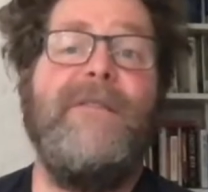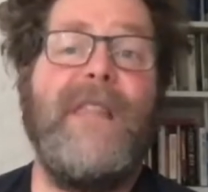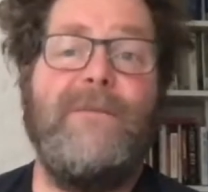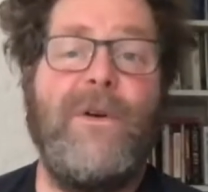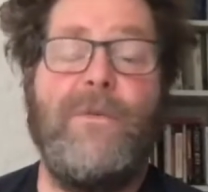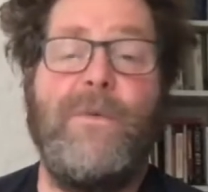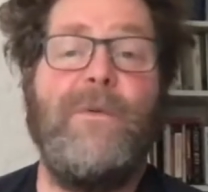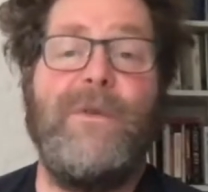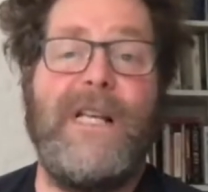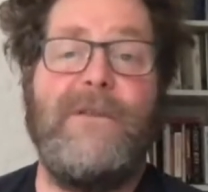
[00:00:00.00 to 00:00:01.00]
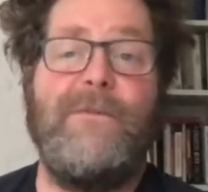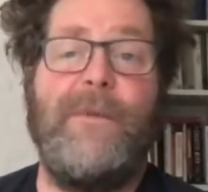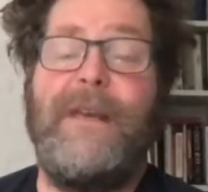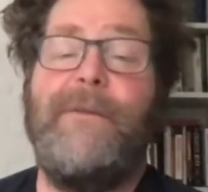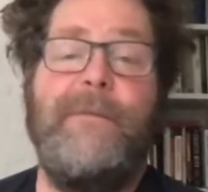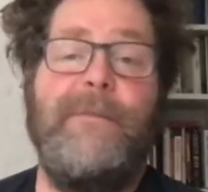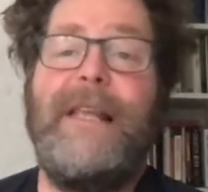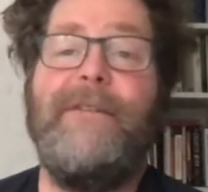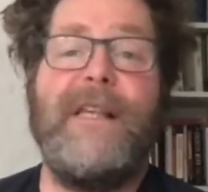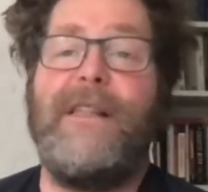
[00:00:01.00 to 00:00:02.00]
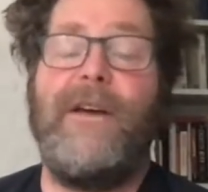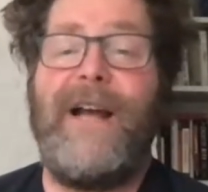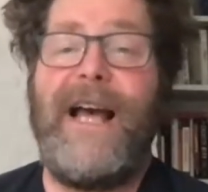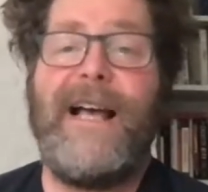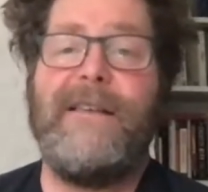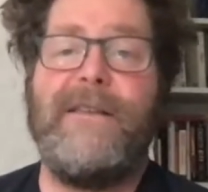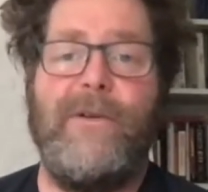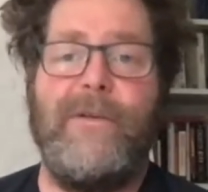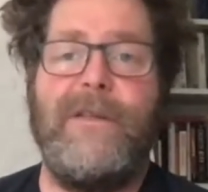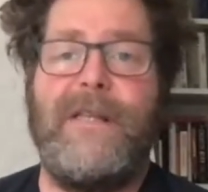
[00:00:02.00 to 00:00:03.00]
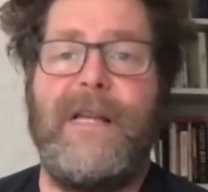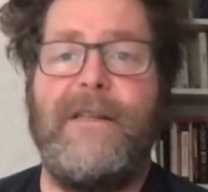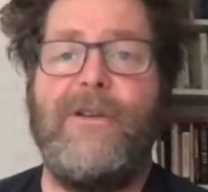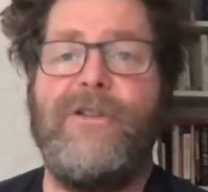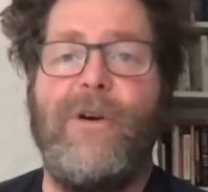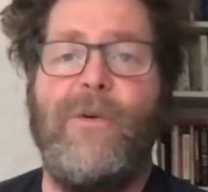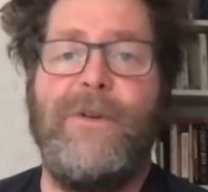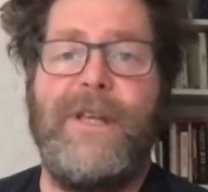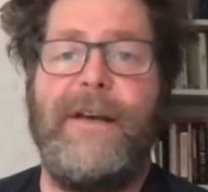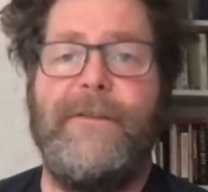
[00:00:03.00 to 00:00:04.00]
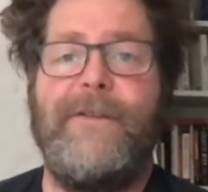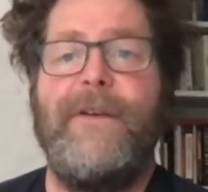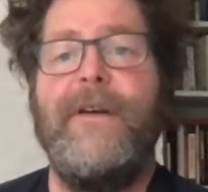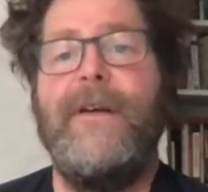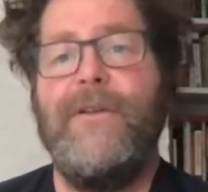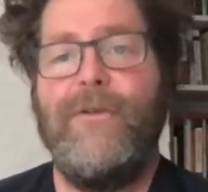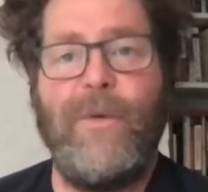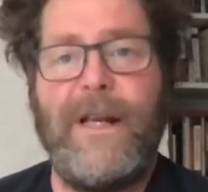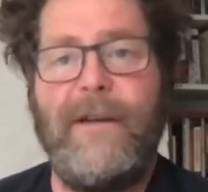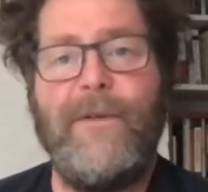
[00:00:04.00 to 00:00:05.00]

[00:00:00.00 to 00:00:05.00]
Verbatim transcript: than what we would else would be. If we believe that they are assholes, that they're tone deaf to what